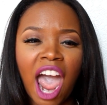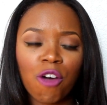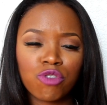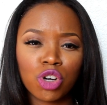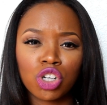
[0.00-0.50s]

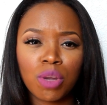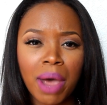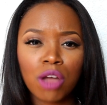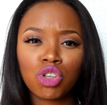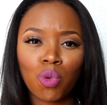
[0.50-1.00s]
after
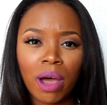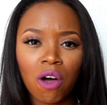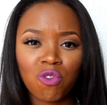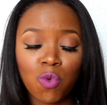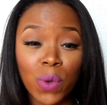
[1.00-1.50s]
about
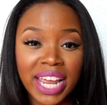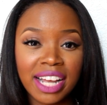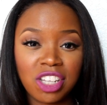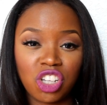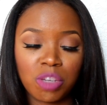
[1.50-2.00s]
12
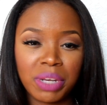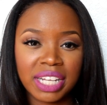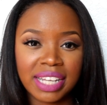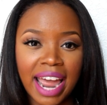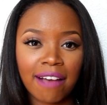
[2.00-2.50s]
weeks just
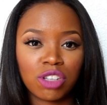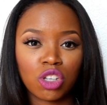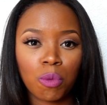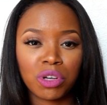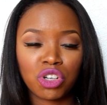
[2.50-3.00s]
because I have
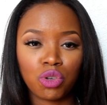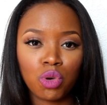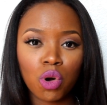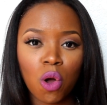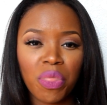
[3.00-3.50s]
so much
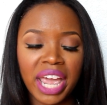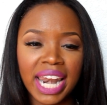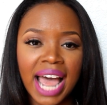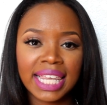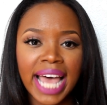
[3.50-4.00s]
new growth
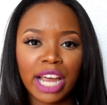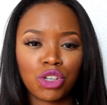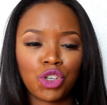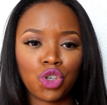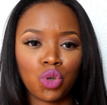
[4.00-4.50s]
and I
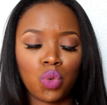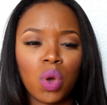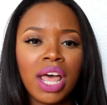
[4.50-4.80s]
like to